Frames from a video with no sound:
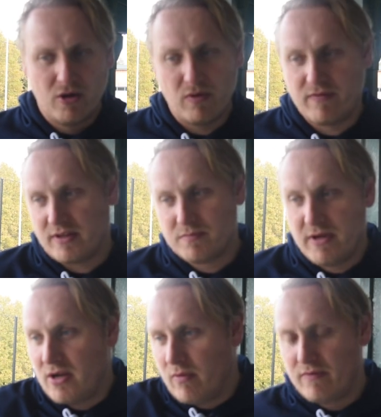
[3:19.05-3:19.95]
whether that's
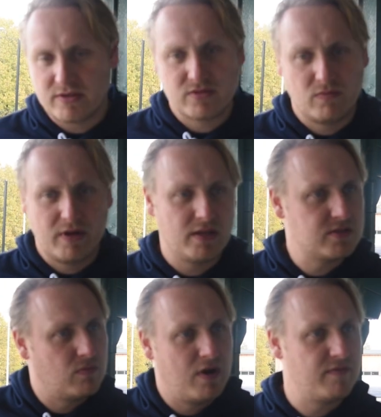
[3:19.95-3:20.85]
me or whether that's someone
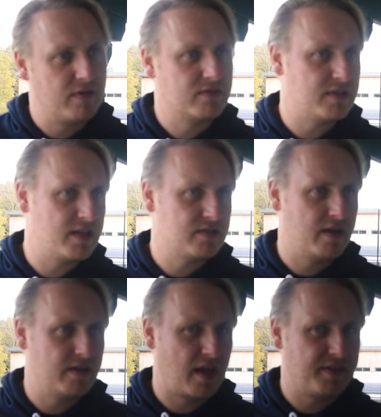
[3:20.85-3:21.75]
else or whatever it looks like,
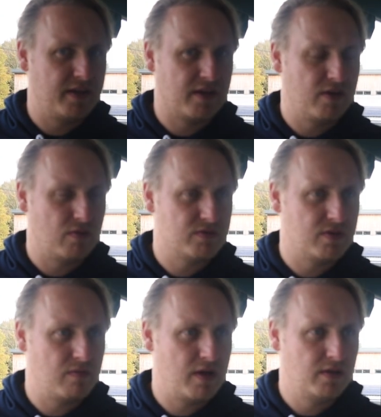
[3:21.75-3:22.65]
I think they can always
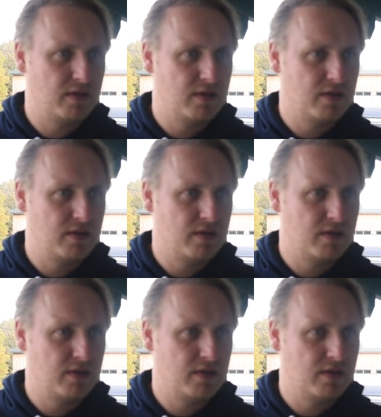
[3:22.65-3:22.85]
do well.